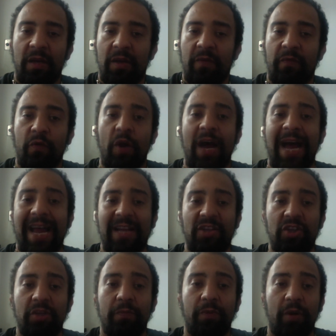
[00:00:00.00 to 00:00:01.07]
for
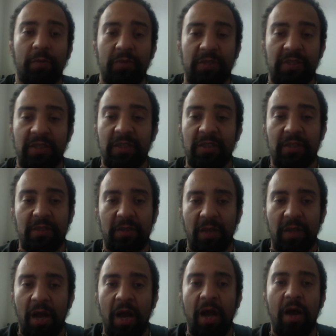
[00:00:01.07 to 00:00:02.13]
hygiene purpose, this is
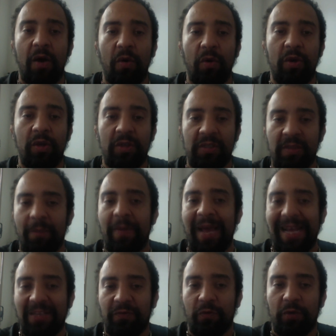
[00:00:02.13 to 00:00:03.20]
how is the
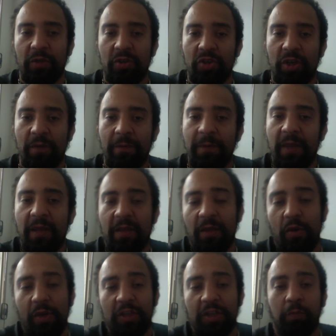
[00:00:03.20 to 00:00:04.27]
best for the gym.
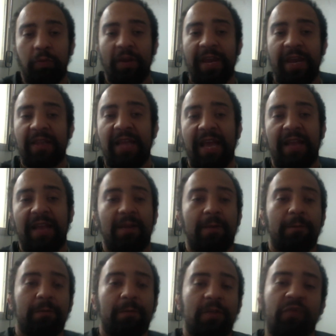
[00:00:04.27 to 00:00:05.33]
Then yeah. explain that
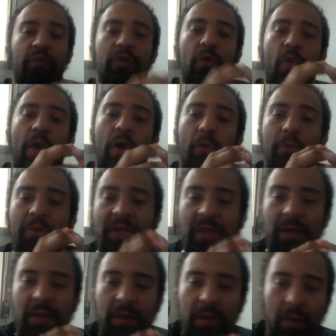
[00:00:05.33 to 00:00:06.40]
it's for the
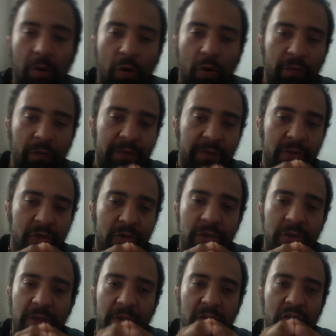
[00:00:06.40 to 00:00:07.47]
well-being of
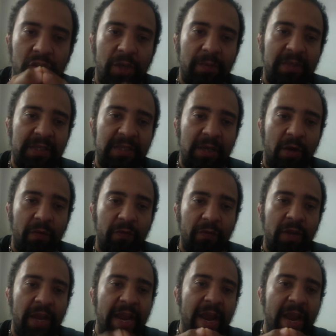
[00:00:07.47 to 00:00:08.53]
the gym itself,
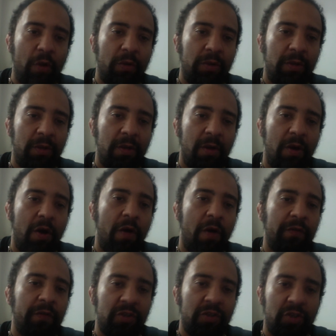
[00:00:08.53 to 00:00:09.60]
the health
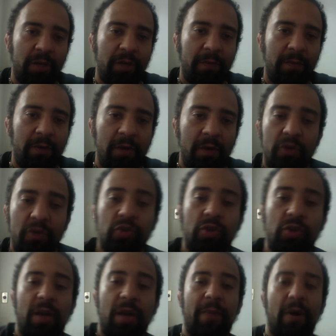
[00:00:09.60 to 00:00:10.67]
of the gym. So mm-hmm. it's
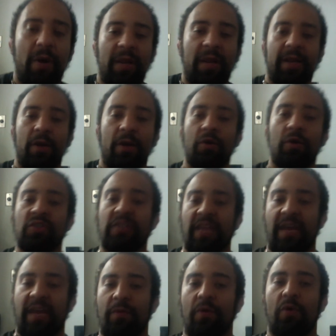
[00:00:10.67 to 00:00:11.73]
not mm. about like, oh,
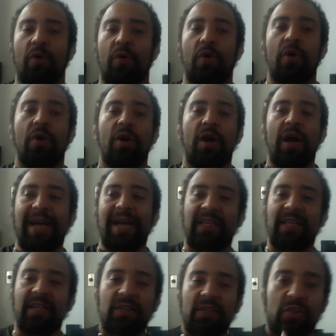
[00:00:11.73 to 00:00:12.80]
Samuel, I
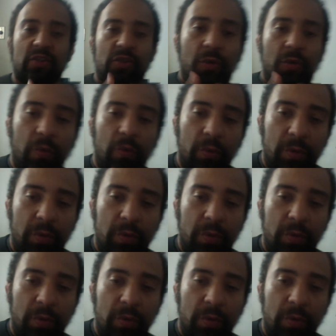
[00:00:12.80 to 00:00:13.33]
think this is cool.